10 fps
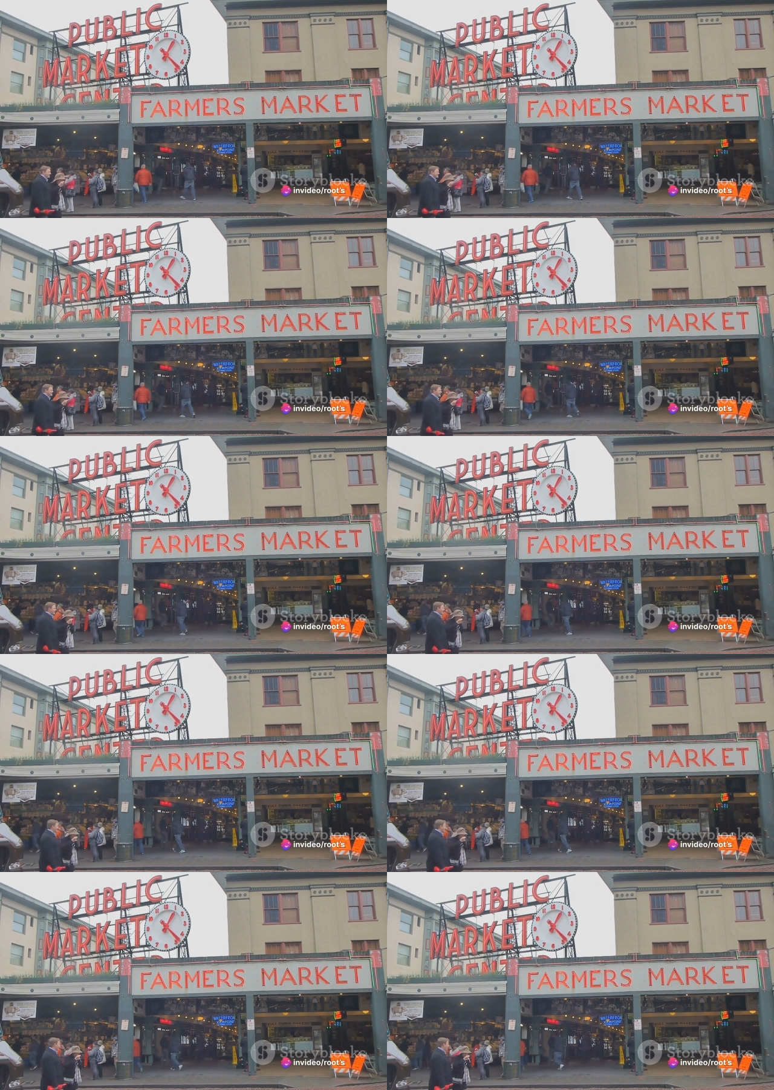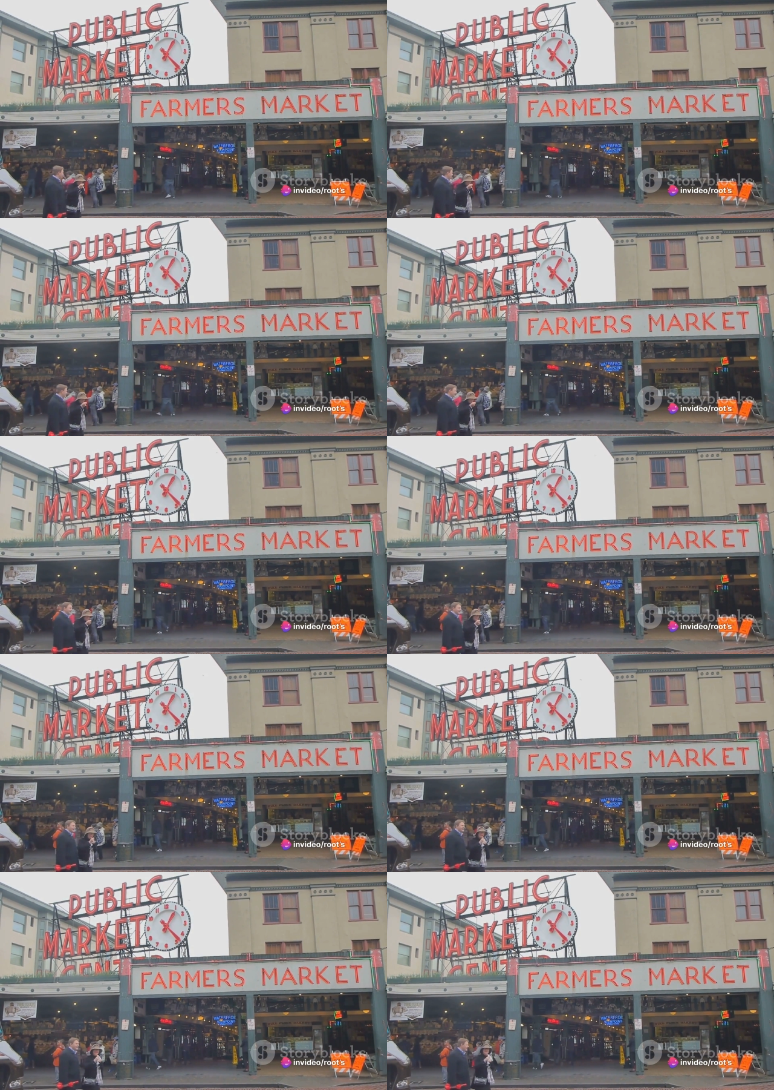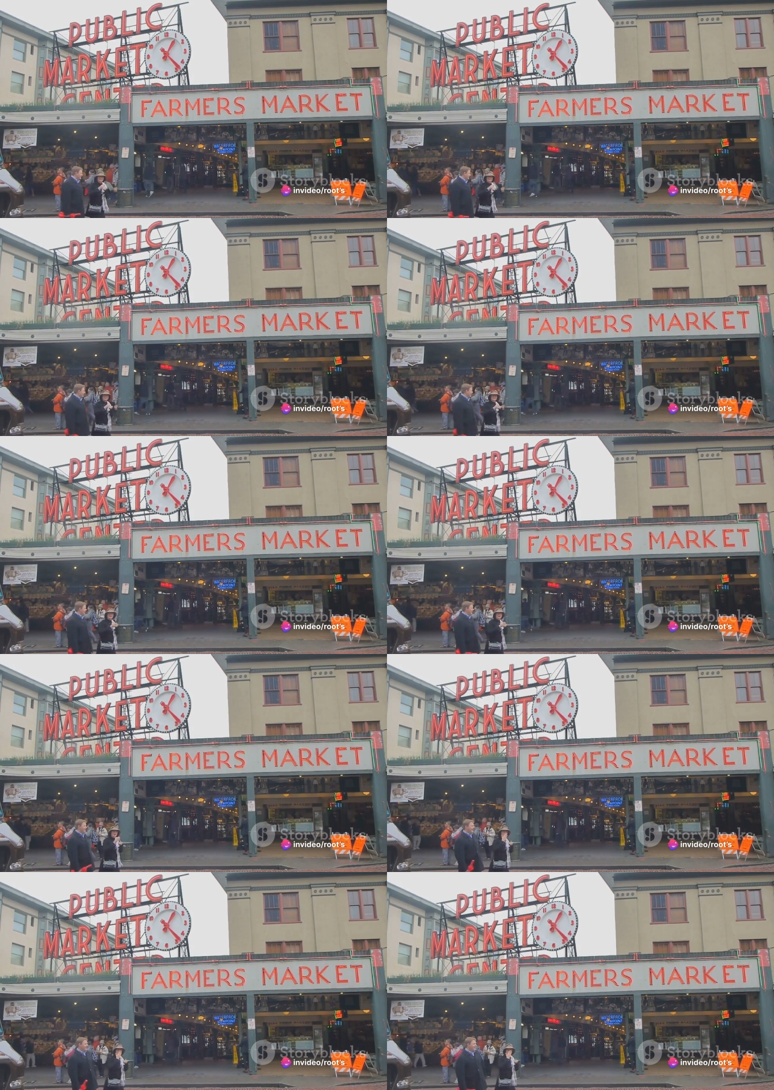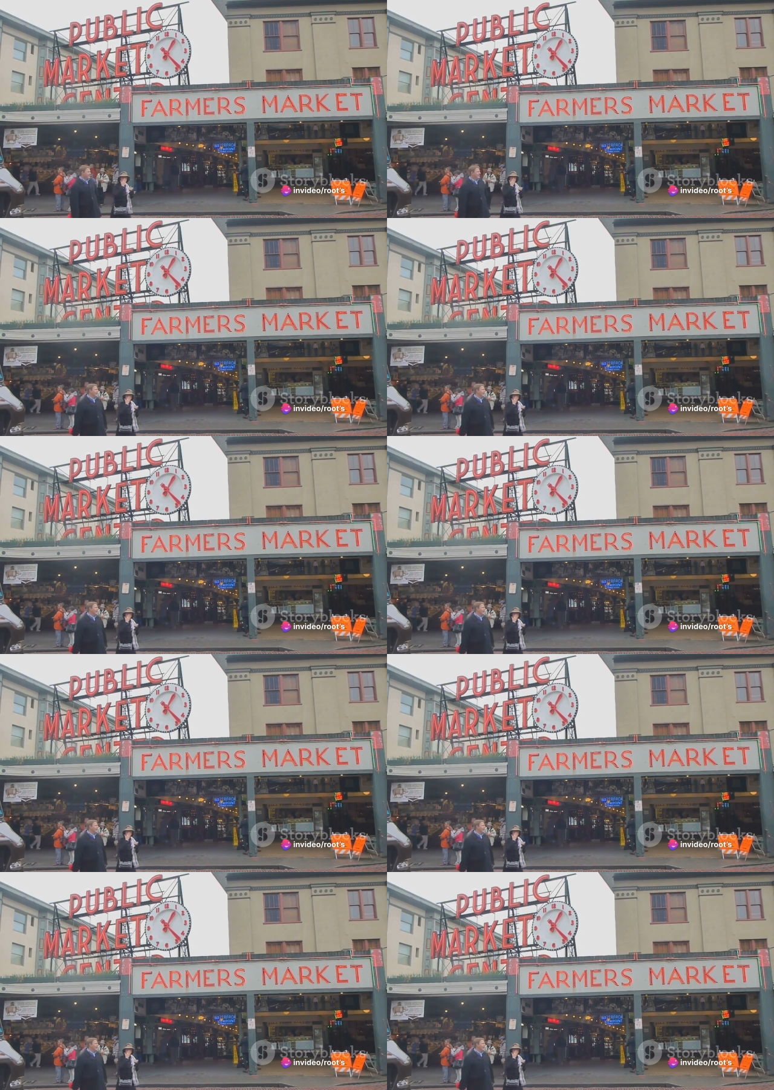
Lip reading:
[unreadable: no face in view]